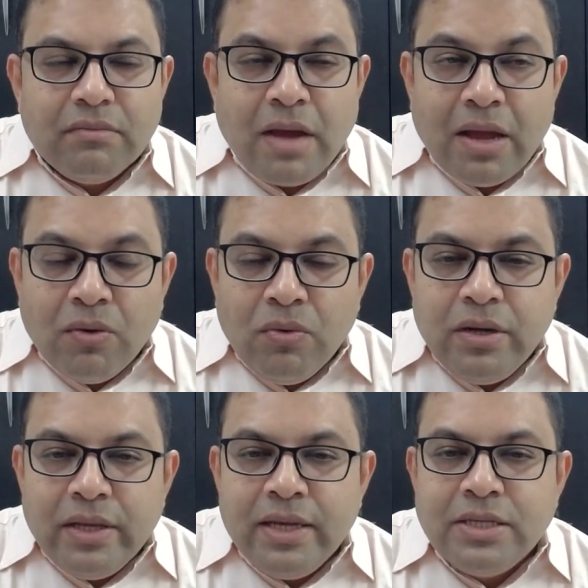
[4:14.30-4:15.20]
by
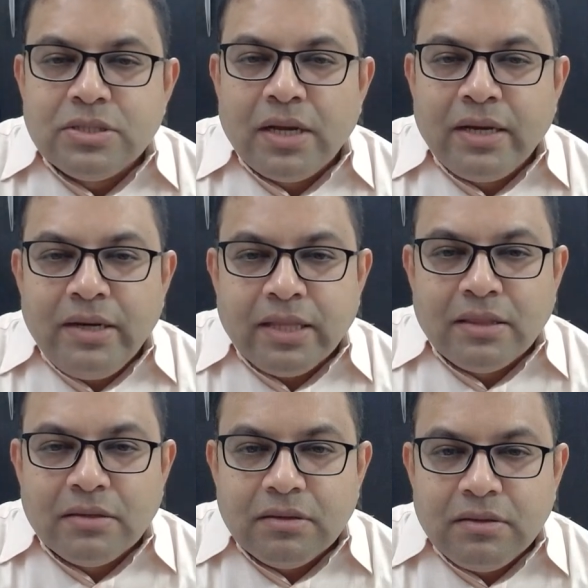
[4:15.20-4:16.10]
old age and
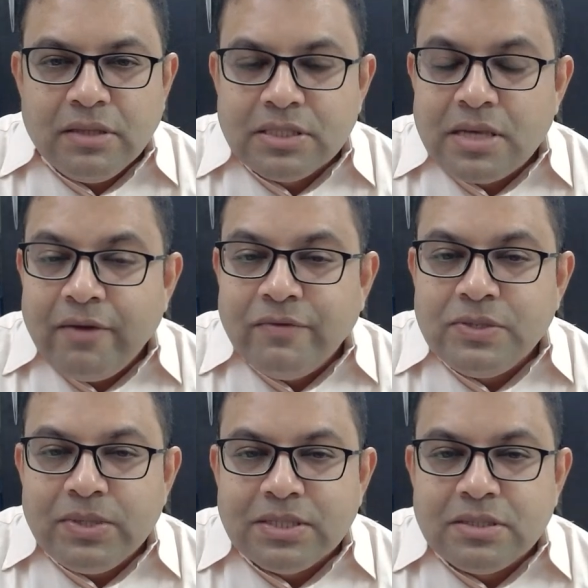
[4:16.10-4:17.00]
death this life
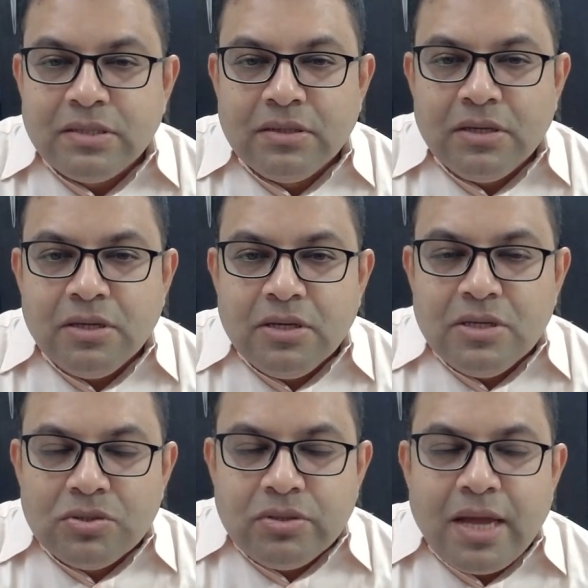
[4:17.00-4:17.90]
is wasted,
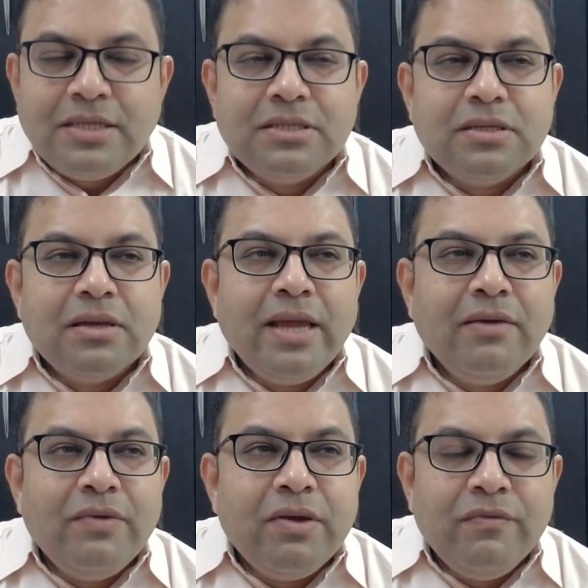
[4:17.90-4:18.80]
so that's
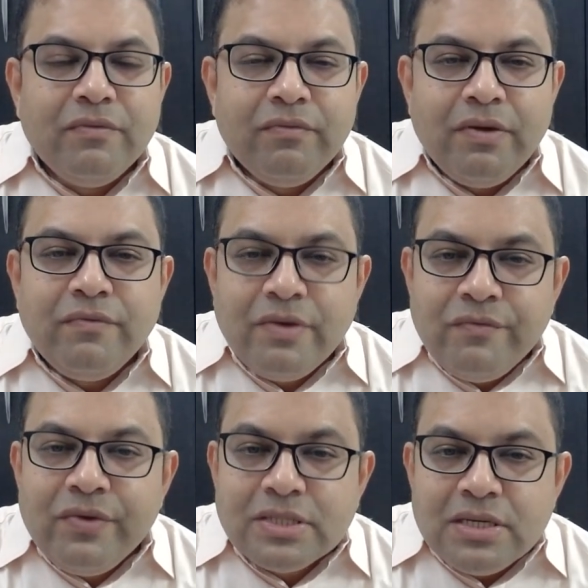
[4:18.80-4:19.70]
like we have
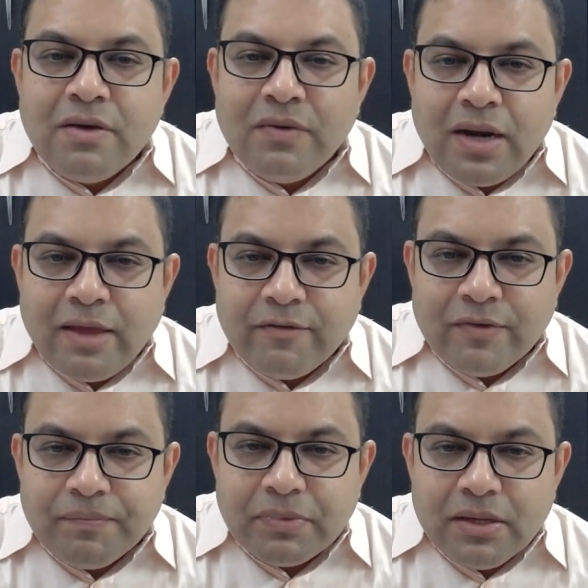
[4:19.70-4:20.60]
wasted our life.
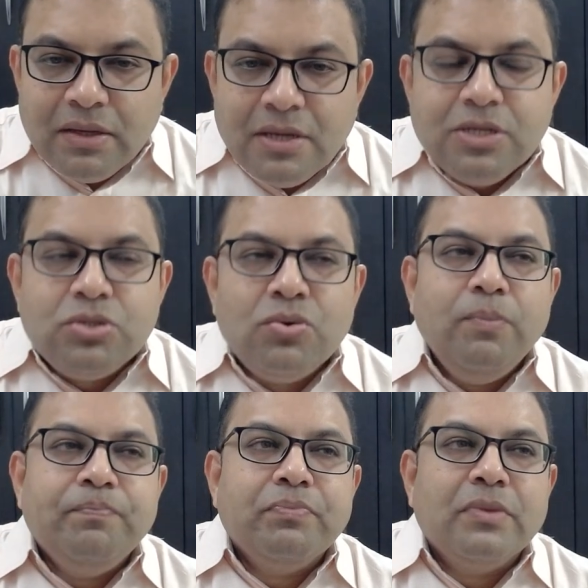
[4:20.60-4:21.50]

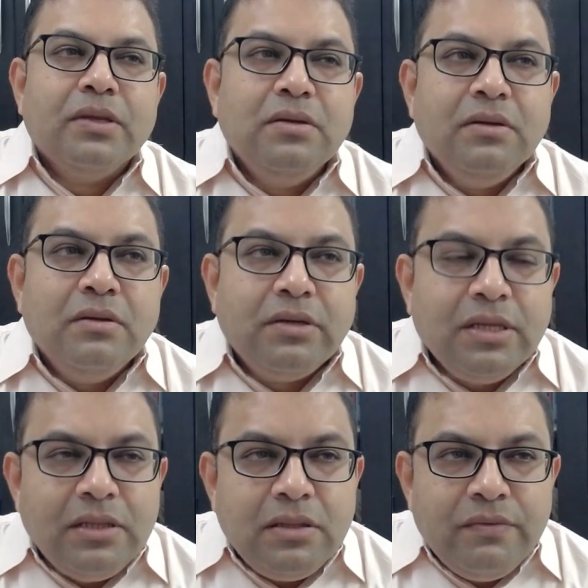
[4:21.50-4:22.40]
So
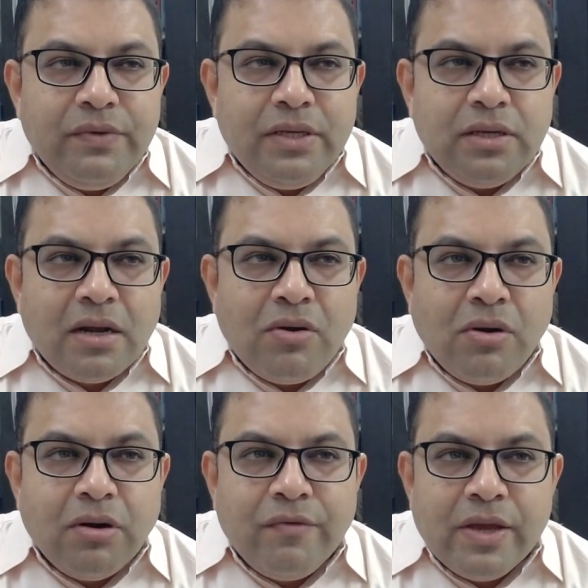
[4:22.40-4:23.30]
till we are
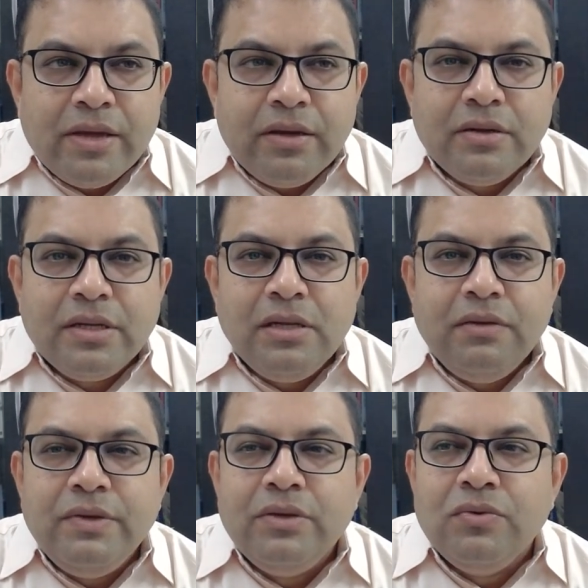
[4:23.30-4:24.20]
not aware, till
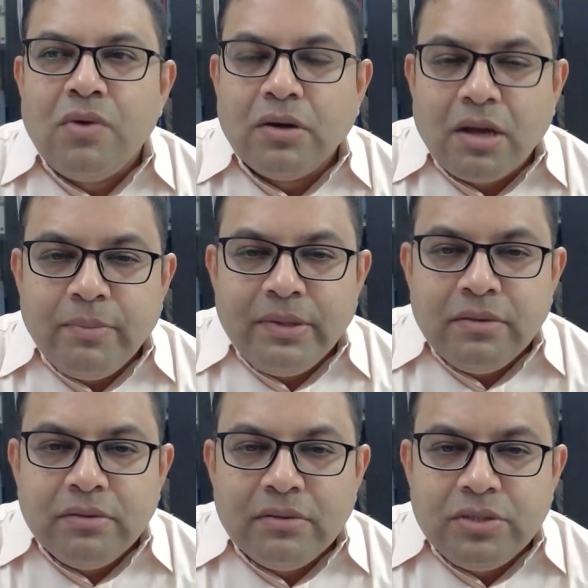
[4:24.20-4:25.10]
we do not come in
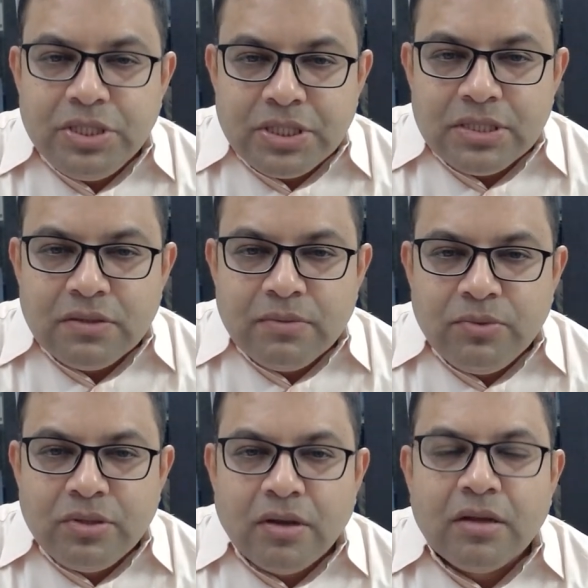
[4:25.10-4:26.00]
the teachings of the
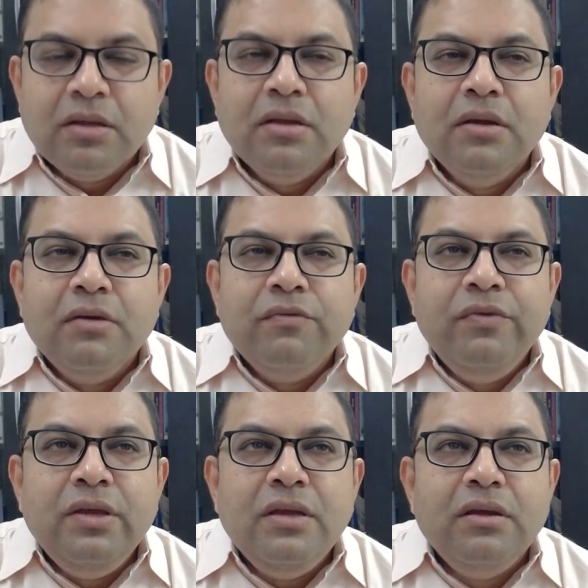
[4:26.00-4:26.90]
Buddha,
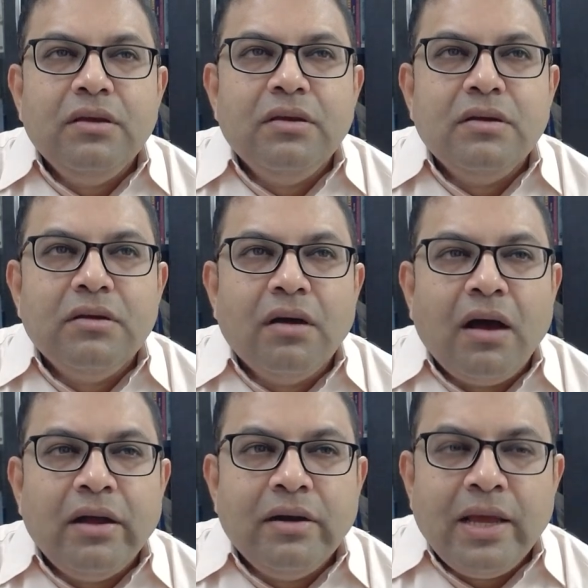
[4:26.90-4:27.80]
we
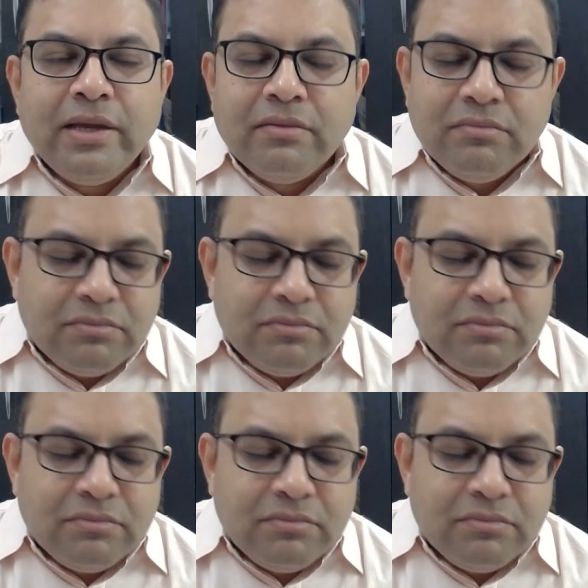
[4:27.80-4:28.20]
are like